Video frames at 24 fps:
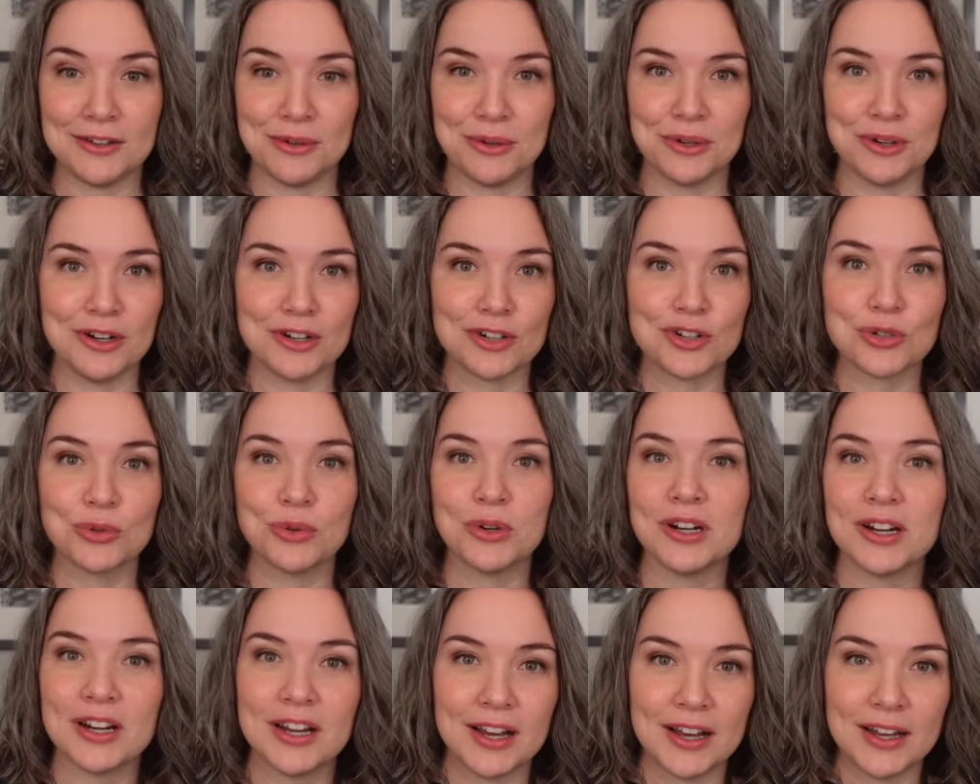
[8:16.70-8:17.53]
or
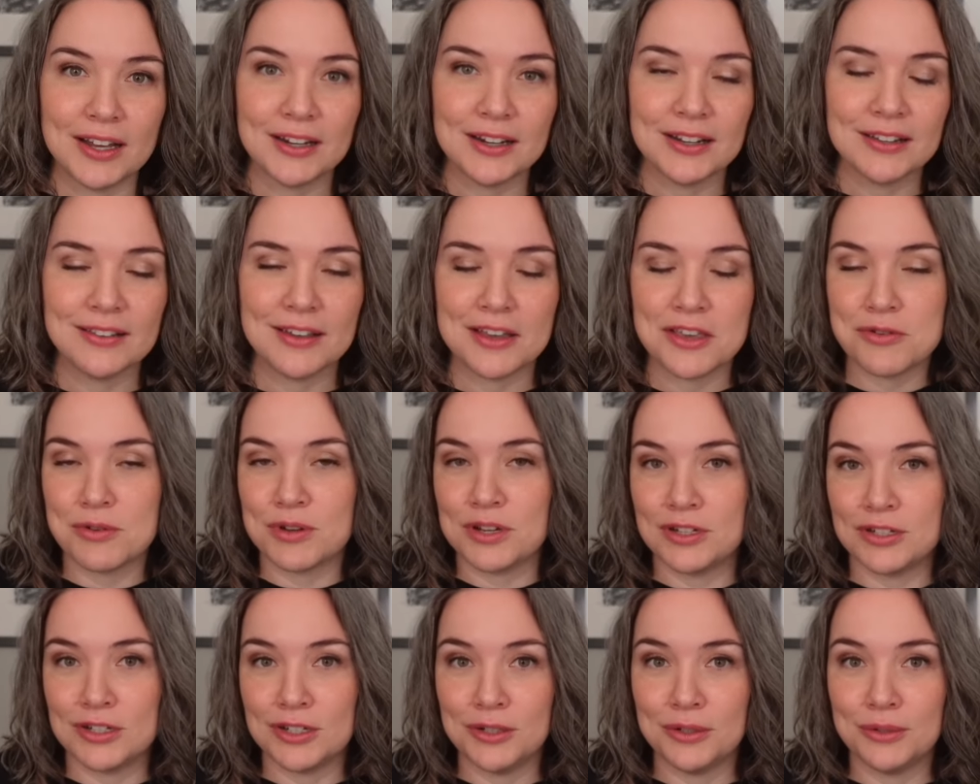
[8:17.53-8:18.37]
shortcut that you
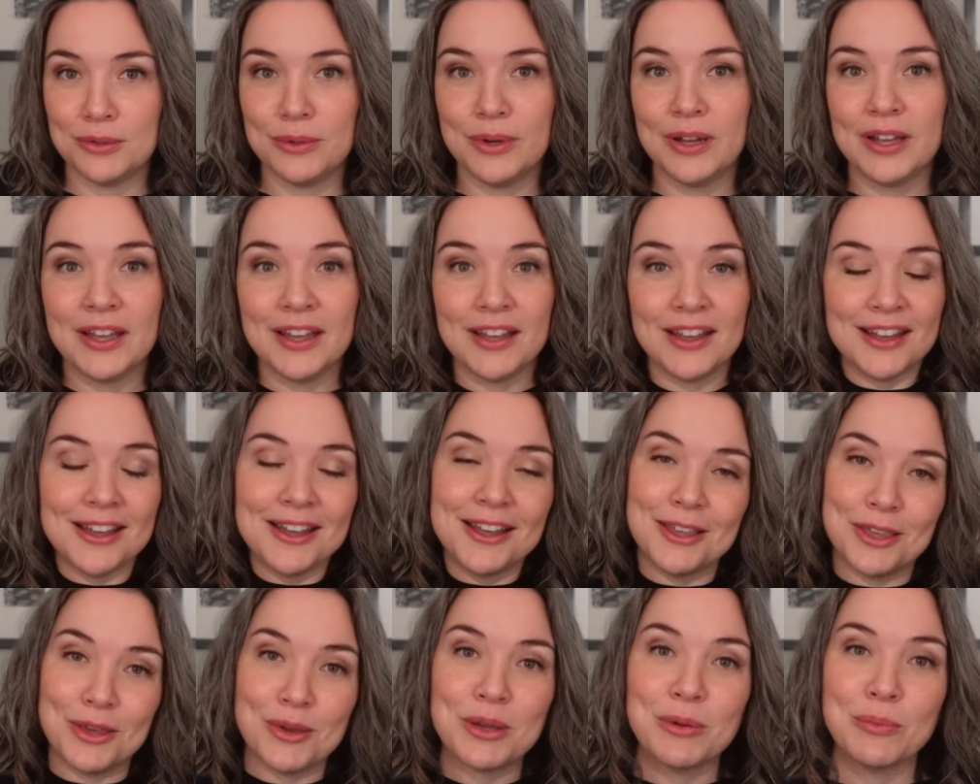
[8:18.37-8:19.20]
can do,
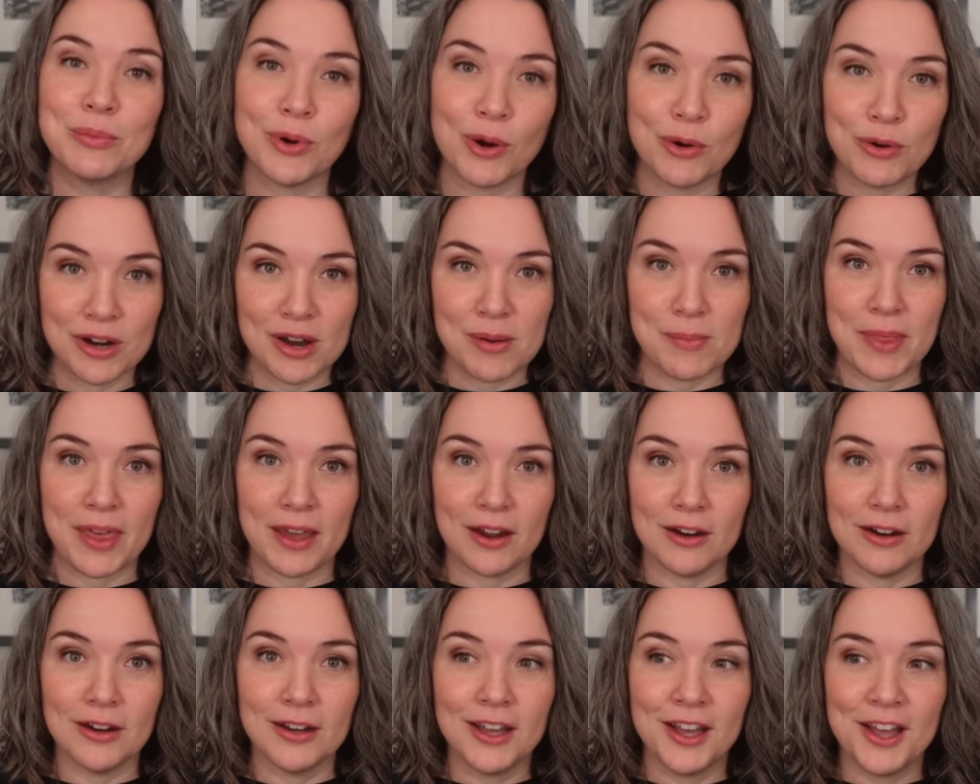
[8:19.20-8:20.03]
you can program
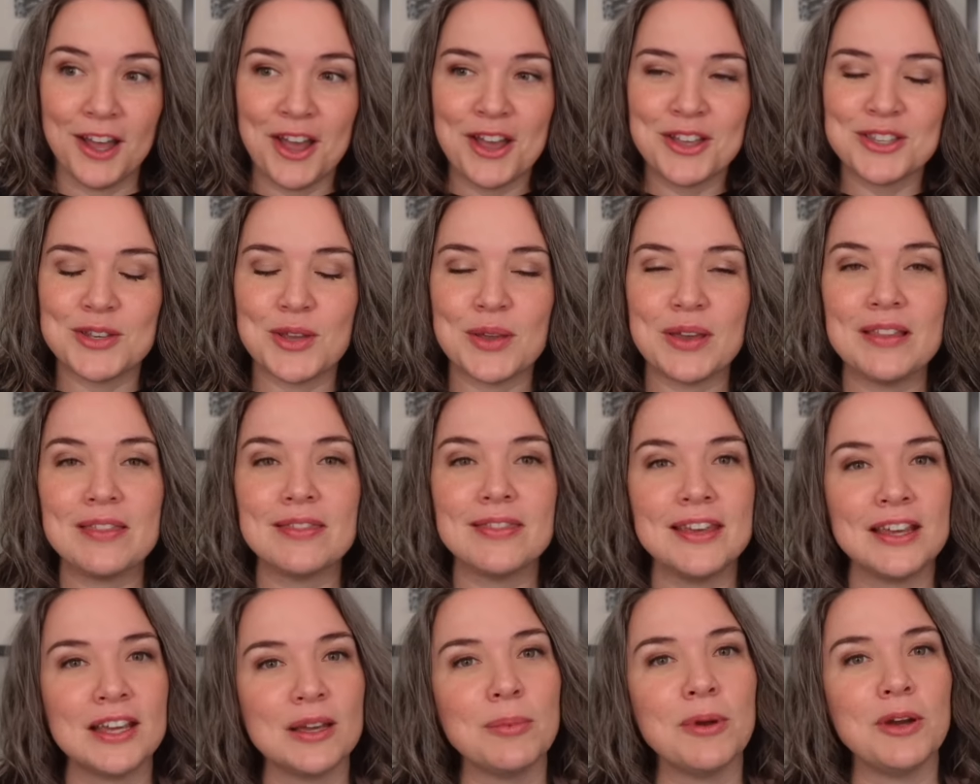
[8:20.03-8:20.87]
there. So you can
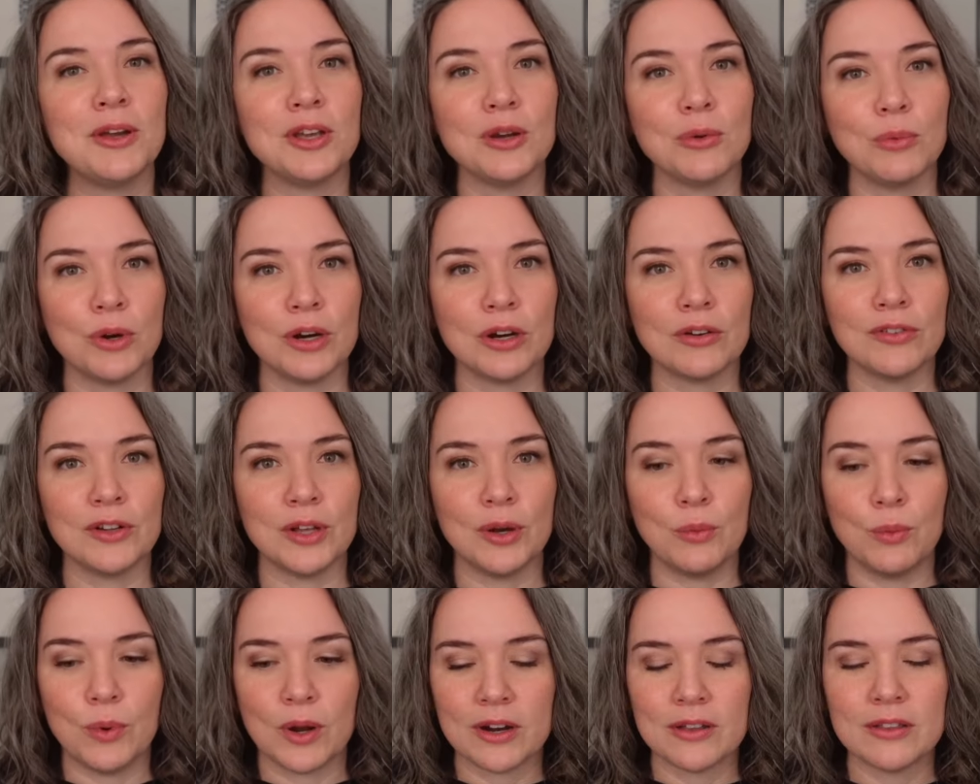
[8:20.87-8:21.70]
think about your workflow.
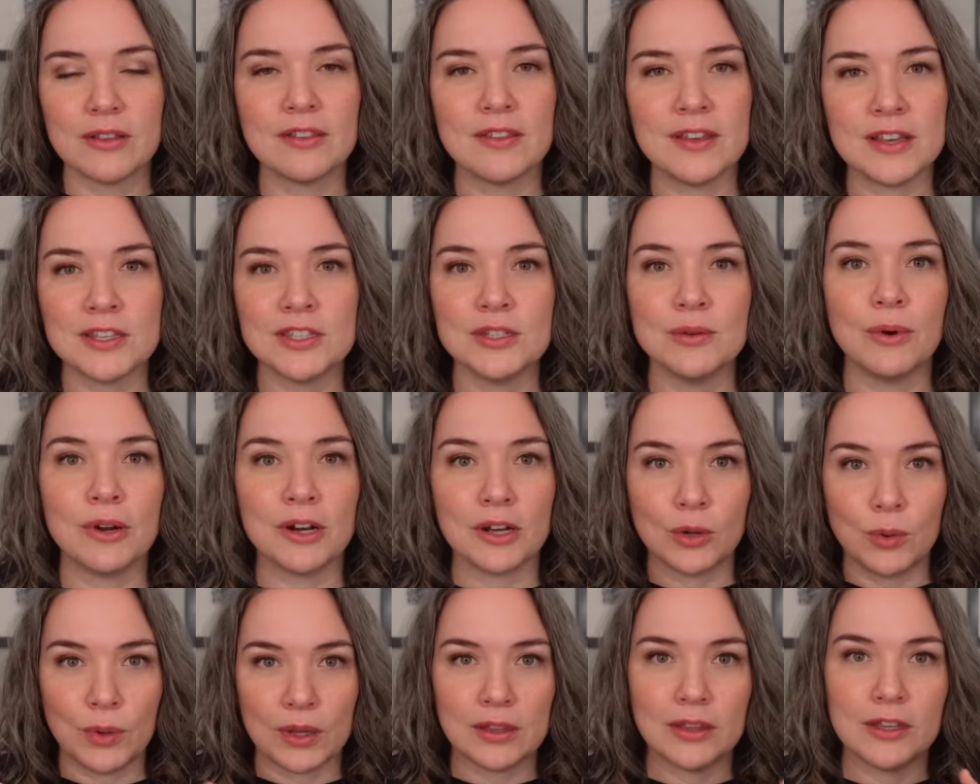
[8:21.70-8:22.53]
What are the things you want to
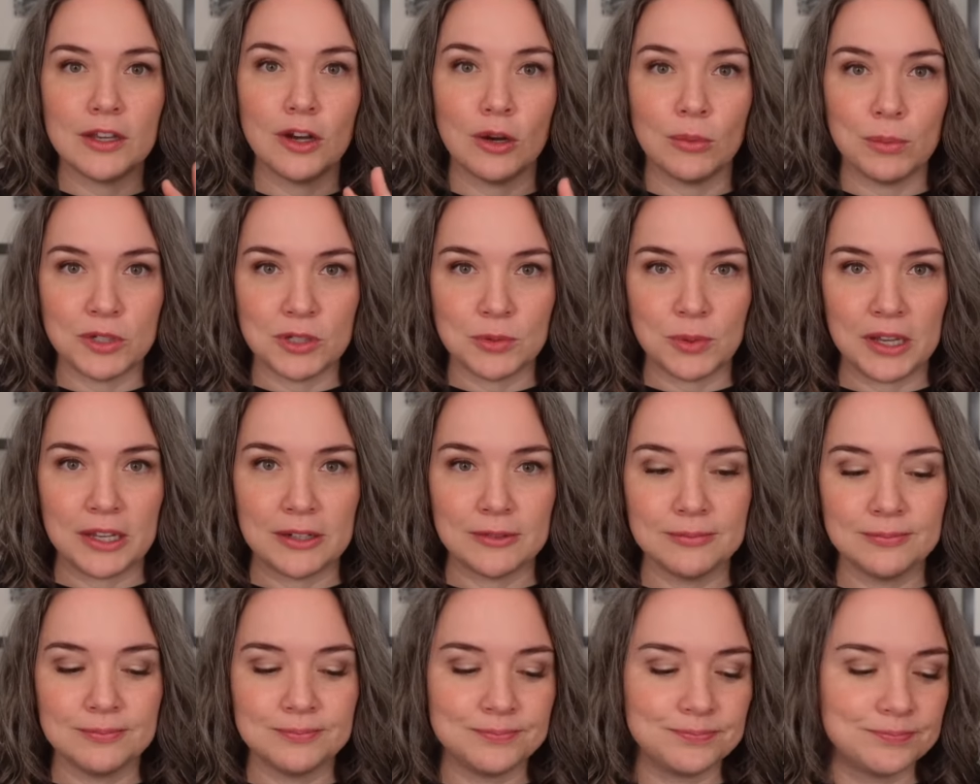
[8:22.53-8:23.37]
quickly go between?
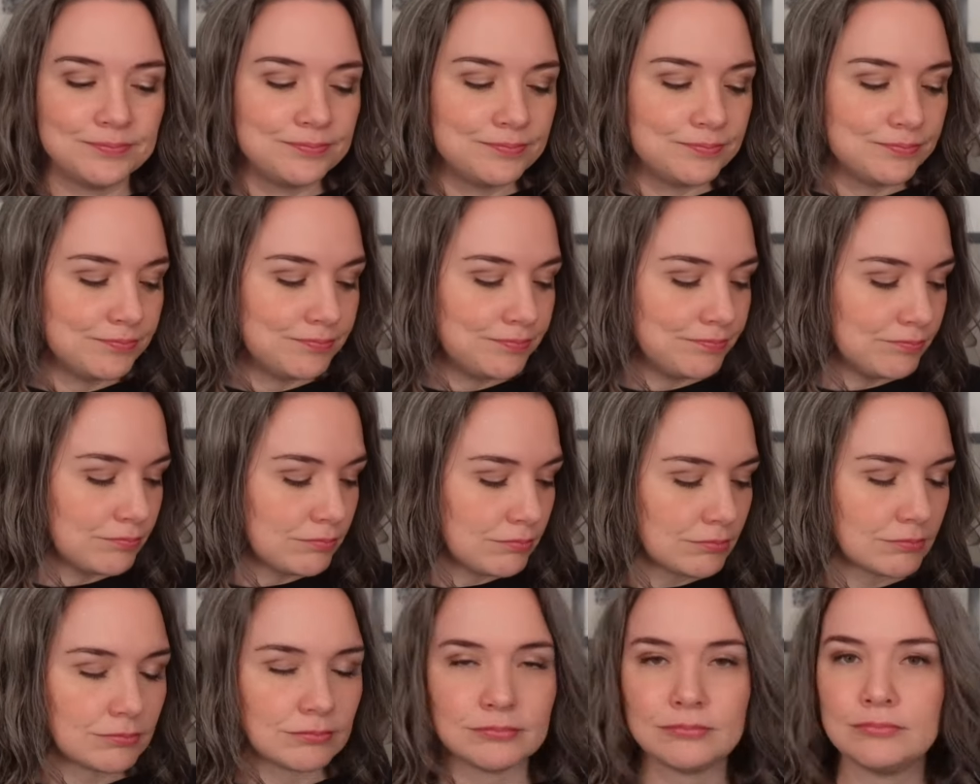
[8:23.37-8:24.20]

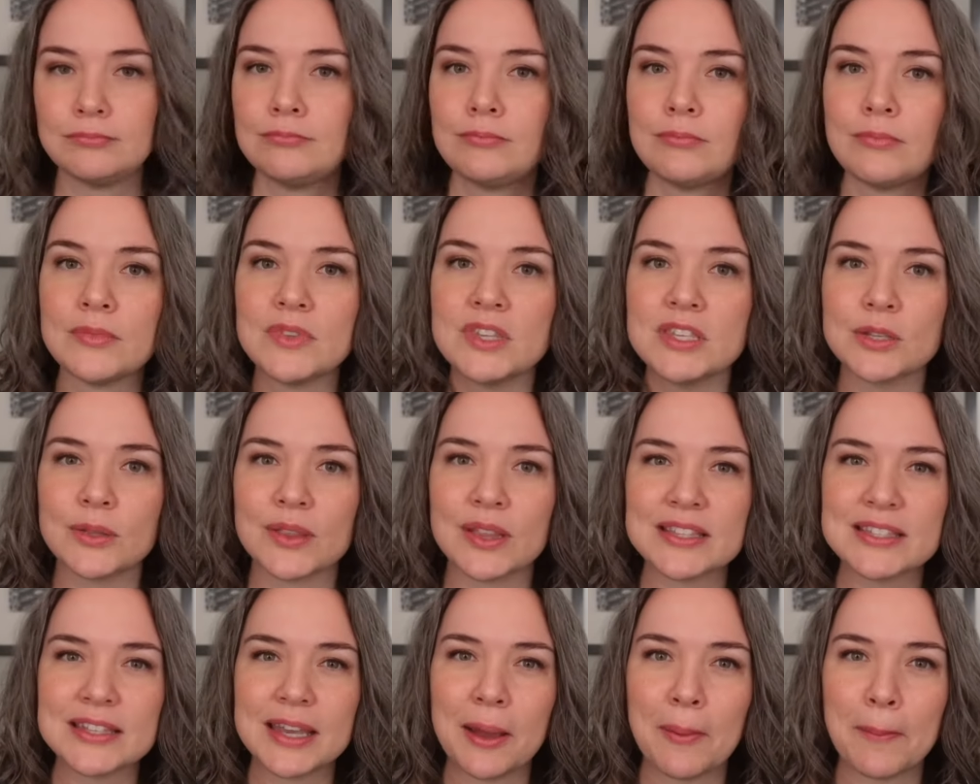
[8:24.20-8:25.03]
So
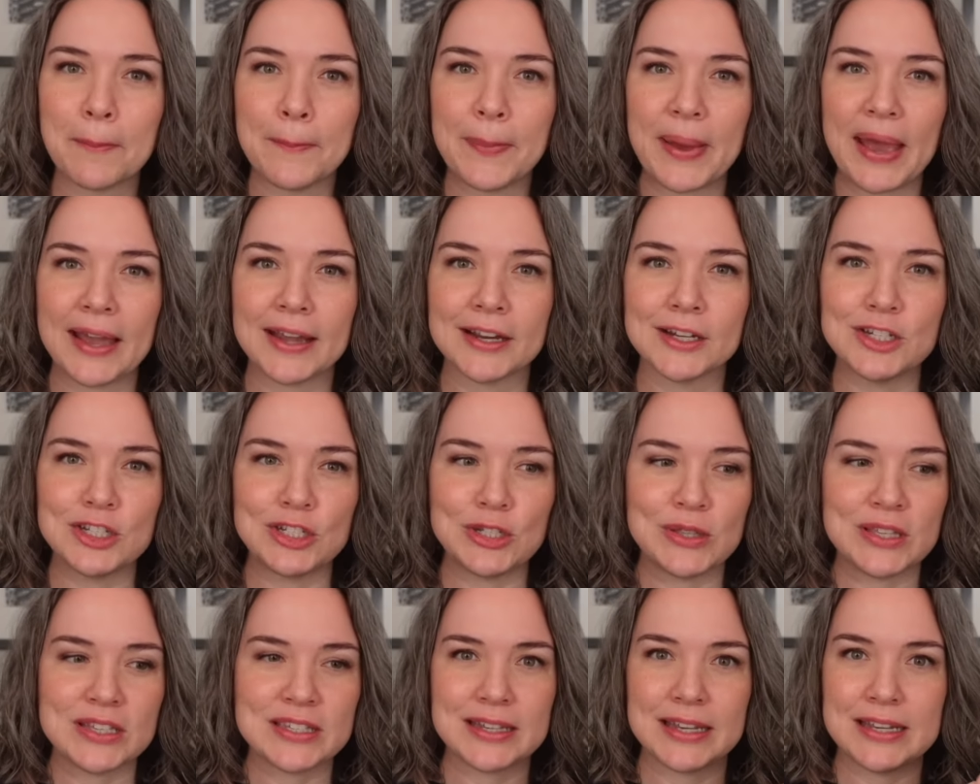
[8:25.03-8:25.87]
let's get back
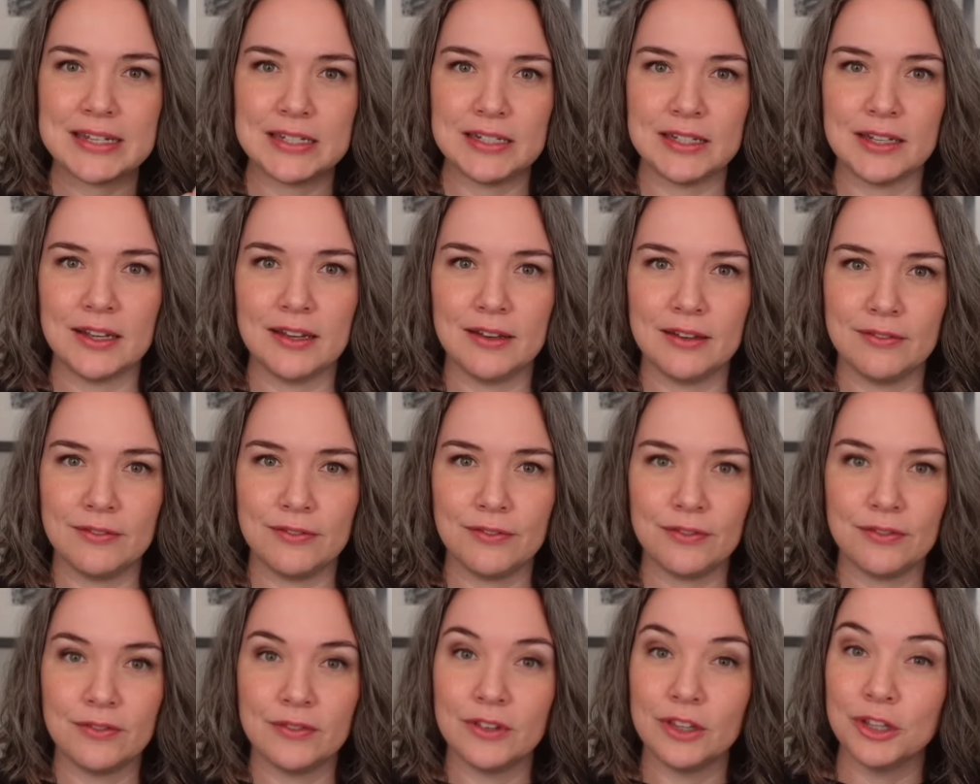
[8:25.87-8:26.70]
to this idea
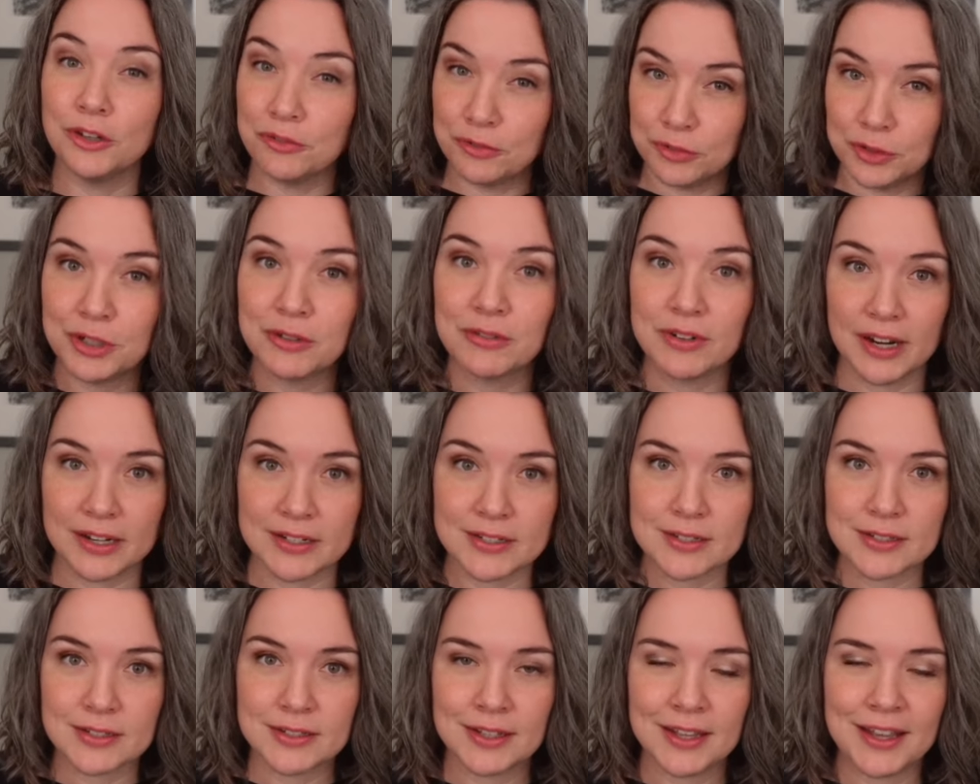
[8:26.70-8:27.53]
of the
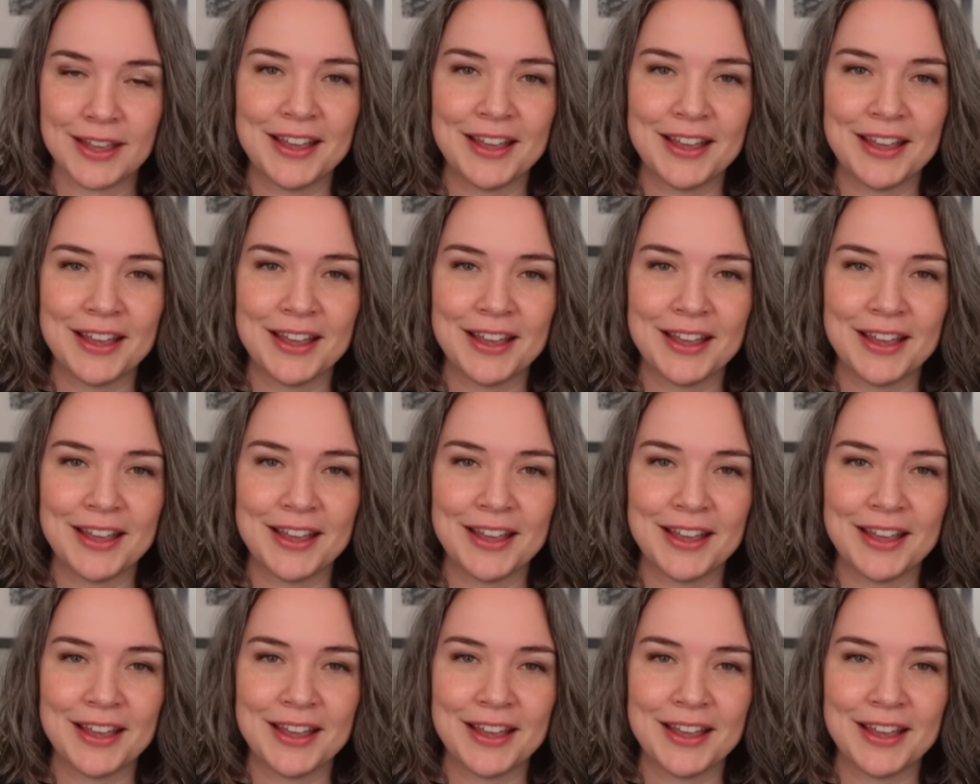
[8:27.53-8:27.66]
footrest.